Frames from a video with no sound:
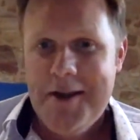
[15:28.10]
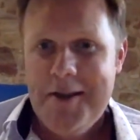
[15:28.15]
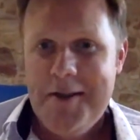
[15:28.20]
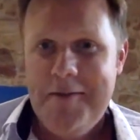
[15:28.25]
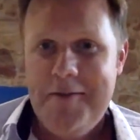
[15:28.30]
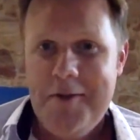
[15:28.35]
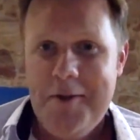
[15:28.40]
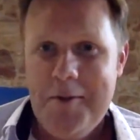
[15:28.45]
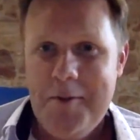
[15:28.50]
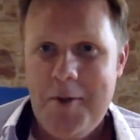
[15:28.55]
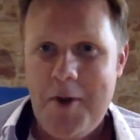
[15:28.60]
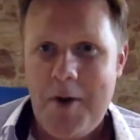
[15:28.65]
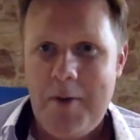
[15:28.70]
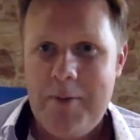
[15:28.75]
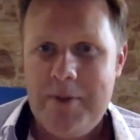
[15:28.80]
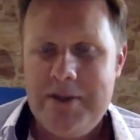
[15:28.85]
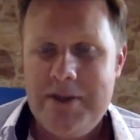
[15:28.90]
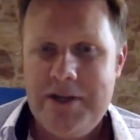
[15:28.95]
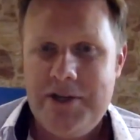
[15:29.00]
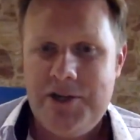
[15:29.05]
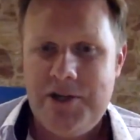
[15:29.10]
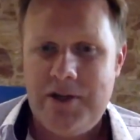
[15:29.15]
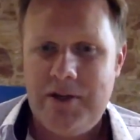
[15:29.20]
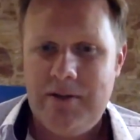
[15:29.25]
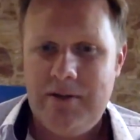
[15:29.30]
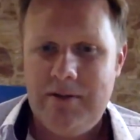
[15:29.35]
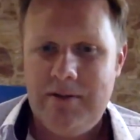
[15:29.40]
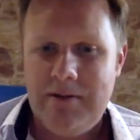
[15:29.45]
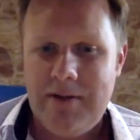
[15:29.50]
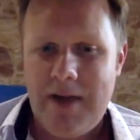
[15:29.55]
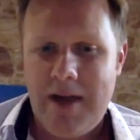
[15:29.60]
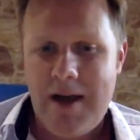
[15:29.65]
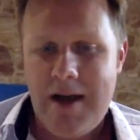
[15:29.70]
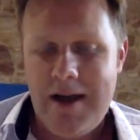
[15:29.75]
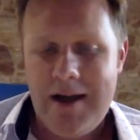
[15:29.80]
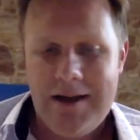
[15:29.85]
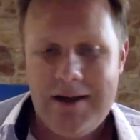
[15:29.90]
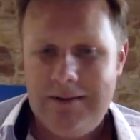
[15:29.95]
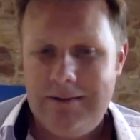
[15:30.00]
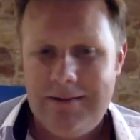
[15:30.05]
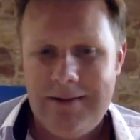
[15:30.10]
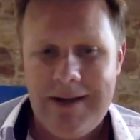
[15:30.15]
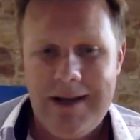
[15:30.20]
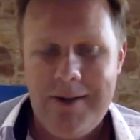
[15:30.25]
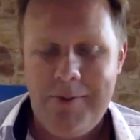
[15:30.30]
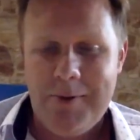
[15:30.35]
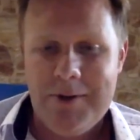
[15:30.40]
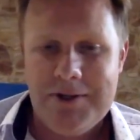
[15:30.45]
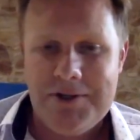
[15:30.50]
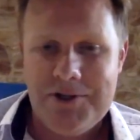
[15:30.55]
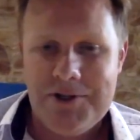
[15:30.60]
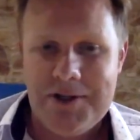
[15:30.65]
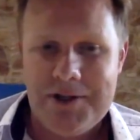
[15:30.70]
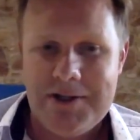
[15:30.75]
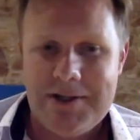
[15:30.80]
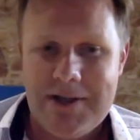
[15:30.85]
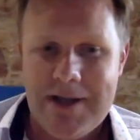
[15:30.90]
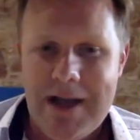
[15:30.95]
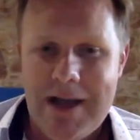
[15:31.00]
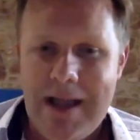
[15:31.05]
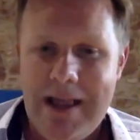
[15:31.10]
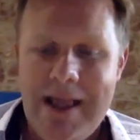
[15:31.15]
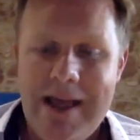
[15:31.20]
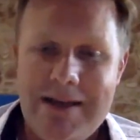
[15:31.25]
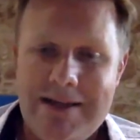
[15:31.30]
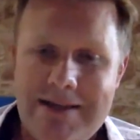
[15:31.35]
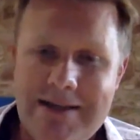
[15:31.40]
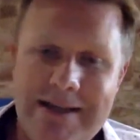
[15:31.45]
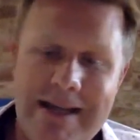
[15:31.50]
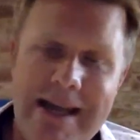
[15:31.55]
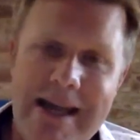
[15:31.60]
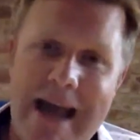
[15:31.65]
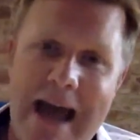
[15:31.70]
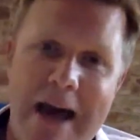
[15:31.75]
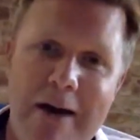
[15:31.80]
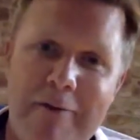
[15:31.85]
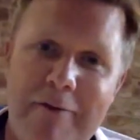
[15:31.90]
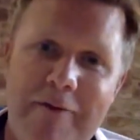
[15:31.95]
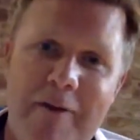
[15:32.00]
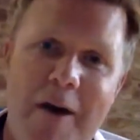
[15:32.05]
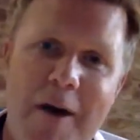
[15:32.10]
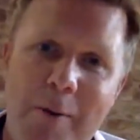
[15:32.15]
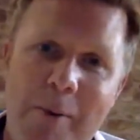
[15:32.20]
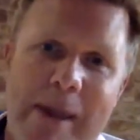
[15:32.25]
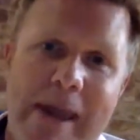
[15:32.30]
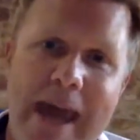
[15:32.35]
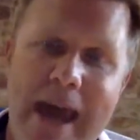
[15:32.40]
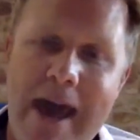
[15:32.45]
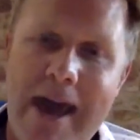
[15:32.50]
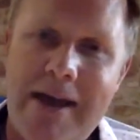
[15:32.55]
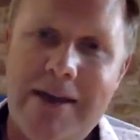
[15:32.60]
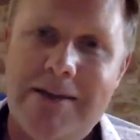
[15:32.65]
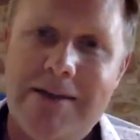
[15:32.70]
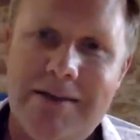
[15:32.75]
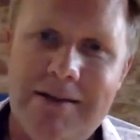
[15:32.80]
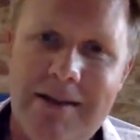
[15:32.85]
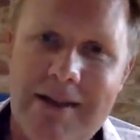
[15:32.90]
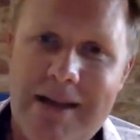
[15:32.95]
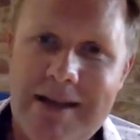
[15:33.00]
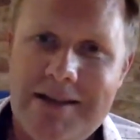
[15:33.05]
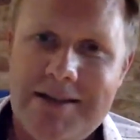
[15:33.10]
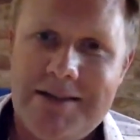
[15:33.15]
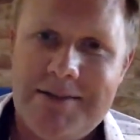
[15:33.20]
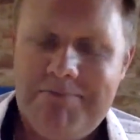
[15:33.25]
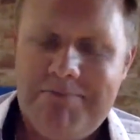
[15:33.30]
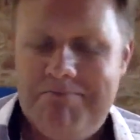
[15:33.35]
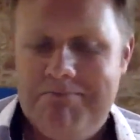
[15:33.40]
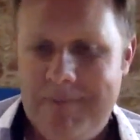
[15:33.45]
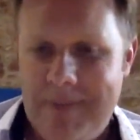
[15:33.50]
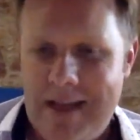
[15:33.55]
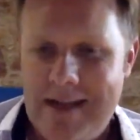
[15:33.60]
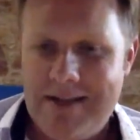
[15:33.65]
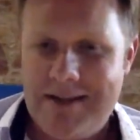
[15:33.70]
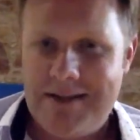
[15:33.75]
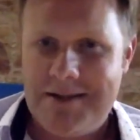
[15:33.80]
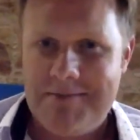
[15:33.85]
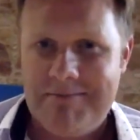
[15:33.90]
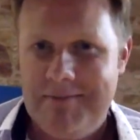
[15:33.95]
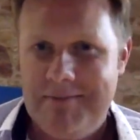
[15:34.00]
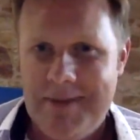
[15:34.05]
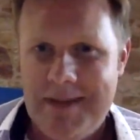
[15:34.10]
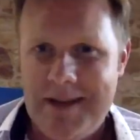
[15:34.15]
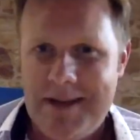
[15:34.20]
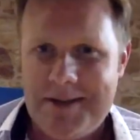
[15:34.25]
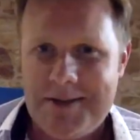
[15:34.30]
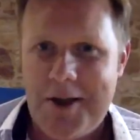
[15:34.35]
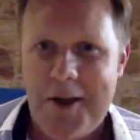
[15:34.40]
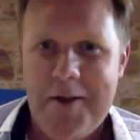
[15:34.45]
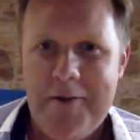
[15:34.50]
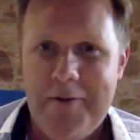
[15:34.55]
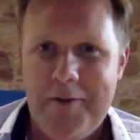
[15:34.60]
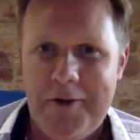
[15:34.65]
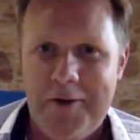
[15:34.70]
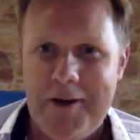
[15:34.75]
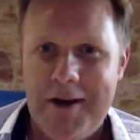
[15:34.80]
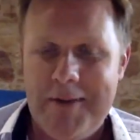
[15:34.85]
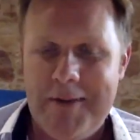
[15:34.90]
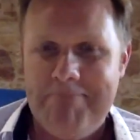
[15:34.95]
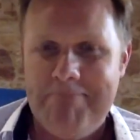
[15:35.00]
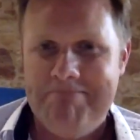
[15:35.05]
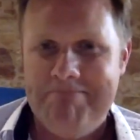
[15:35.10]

Voom competition. It was just, let's see how far we get, and let's go for it.